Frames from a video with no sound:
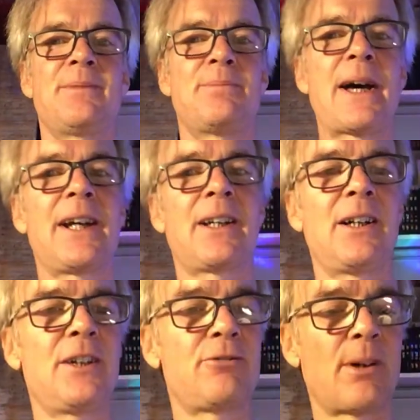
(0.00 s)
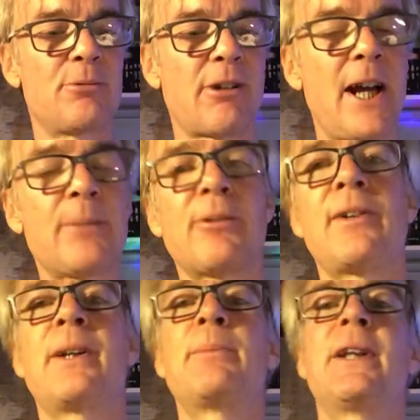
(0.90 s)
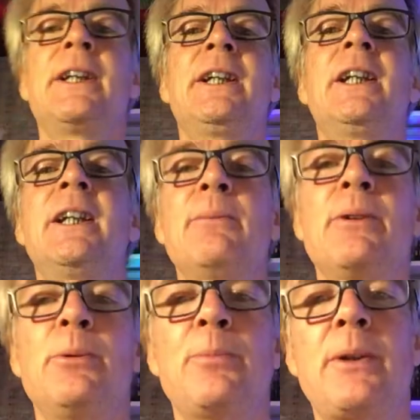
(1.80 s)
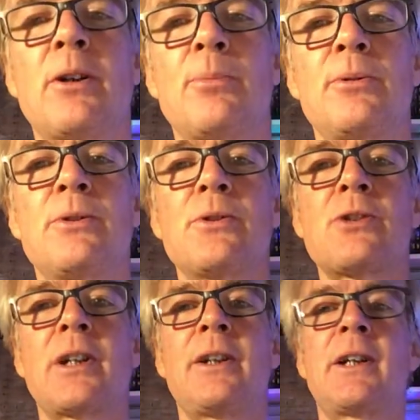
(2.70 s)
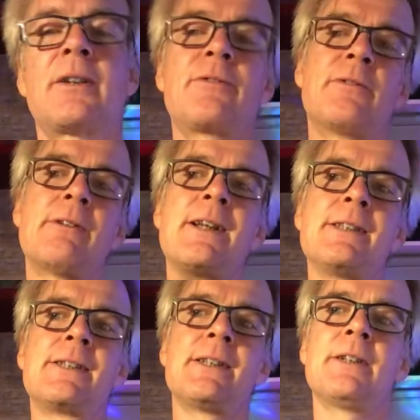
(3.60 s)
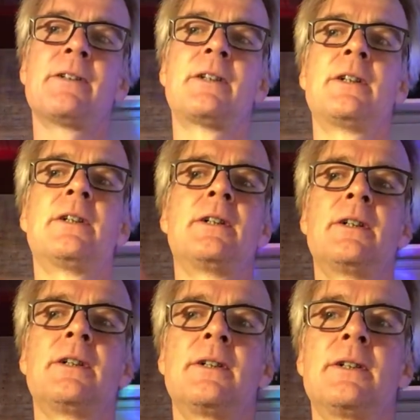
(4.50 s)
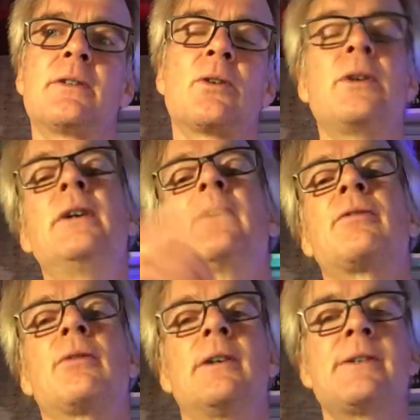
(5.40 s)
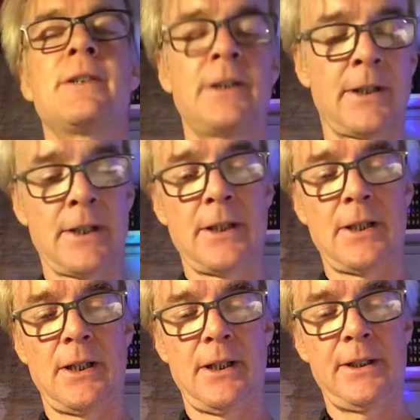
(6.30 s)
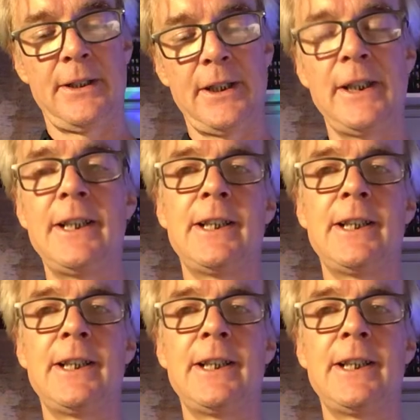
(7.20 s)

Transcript: back drum track provided by the inimitable Piero Peluche, hailing out of Firenze, or near Firenze, in